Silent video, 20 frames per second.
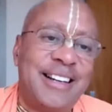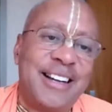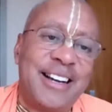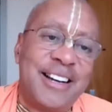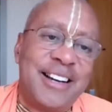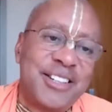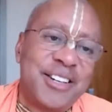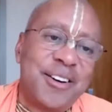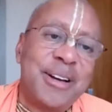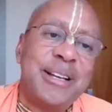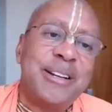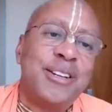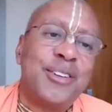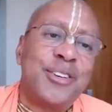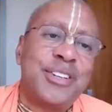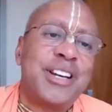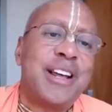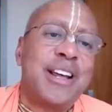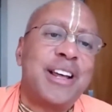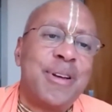So he
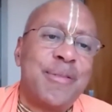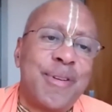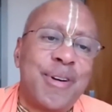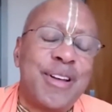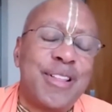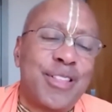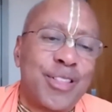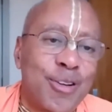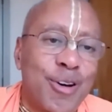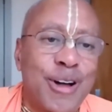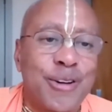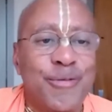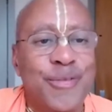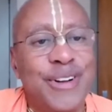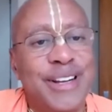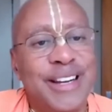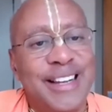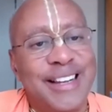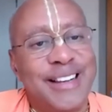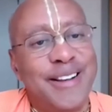looked at me very
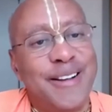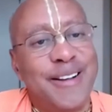thoughtfully.